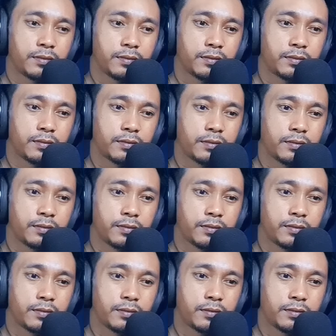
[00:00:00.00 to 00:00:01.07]

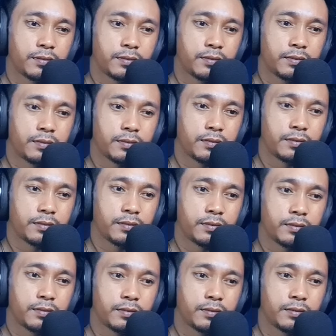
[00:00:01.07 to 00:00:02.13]

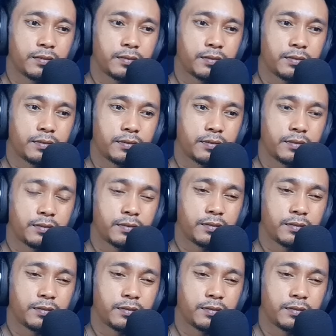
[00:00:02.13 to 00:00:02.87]
No words are spoken by the person on screen.